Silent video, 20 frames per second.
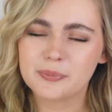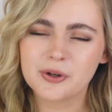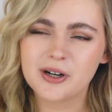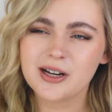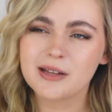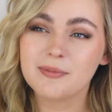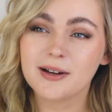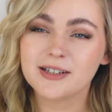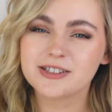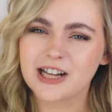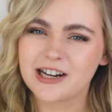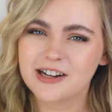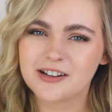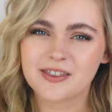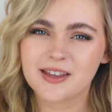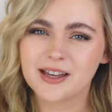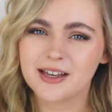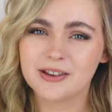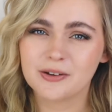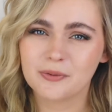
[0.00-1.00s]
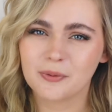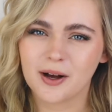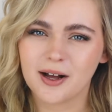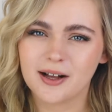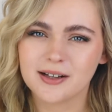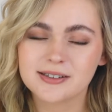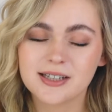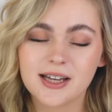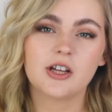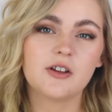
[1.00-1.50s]
pretty much anything in the
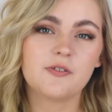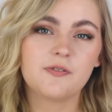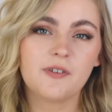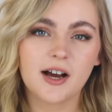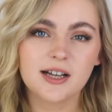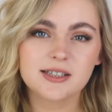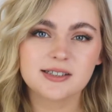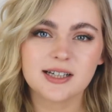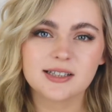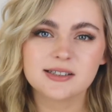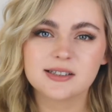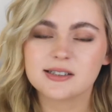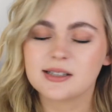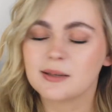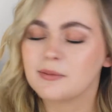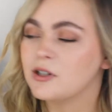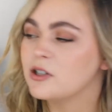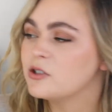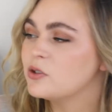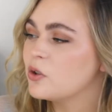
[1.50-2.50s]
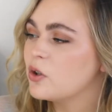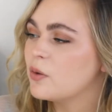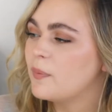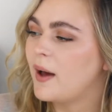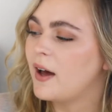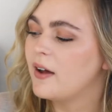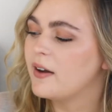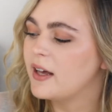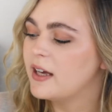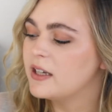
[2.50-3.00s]
world. So the first essence I'm going to talk
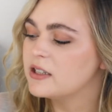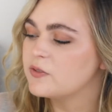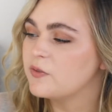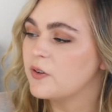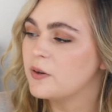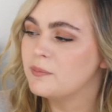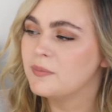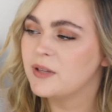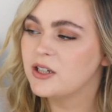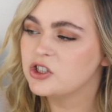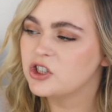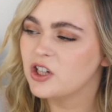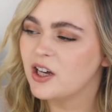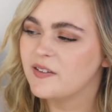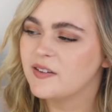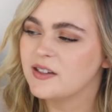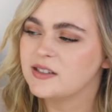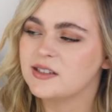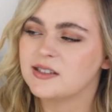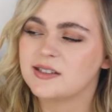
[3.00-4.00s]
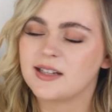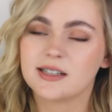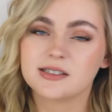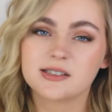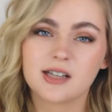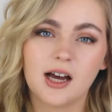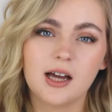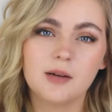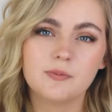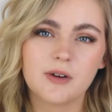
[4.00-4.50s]
about is from MISSHA. This is their
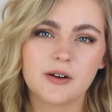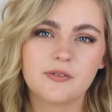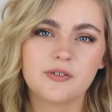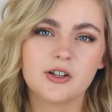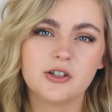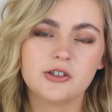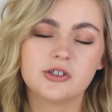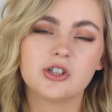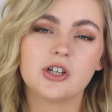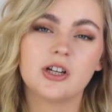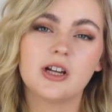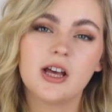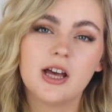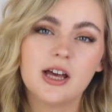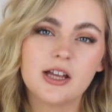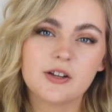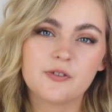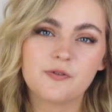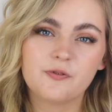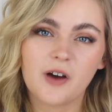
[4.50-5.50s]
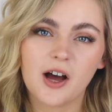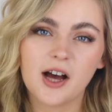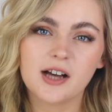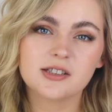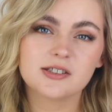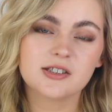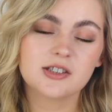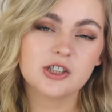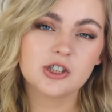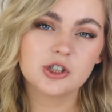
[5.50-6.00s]
Time Revolution, the
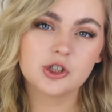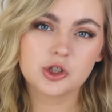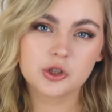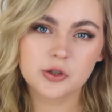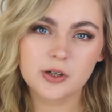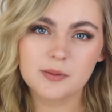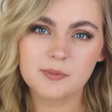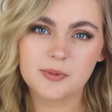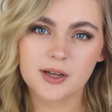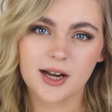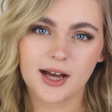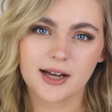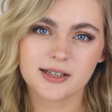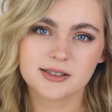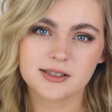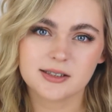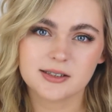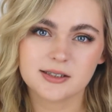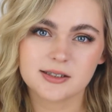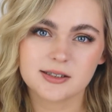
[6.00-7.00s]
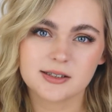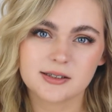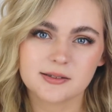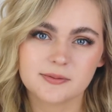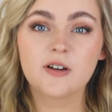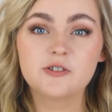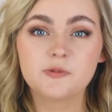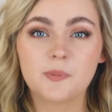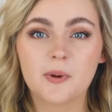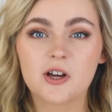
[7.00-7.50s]
first treatment essence.
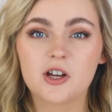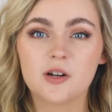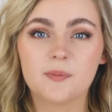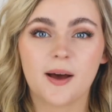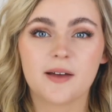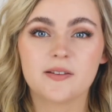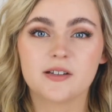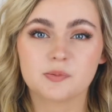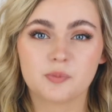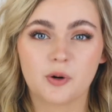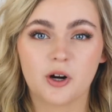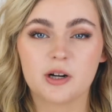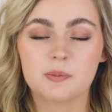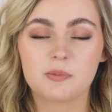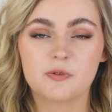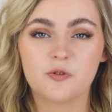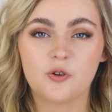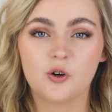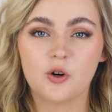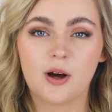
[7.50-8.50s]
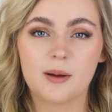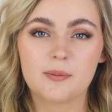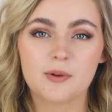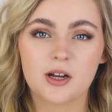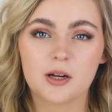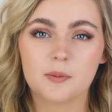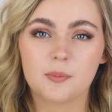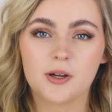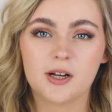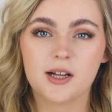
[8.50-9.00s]
So I've spoken about this product before. I'm
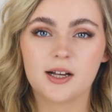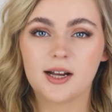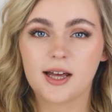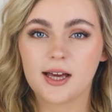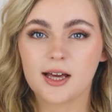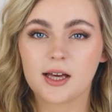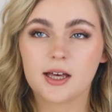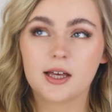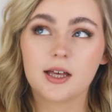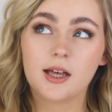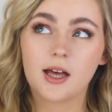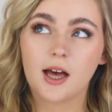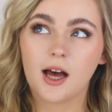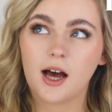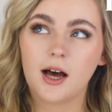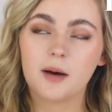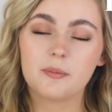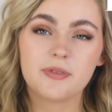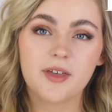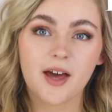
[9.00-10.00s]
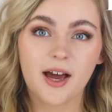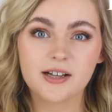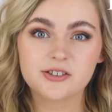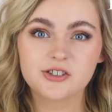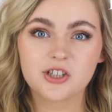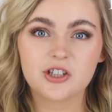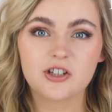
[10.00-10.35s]
going to put a link up there so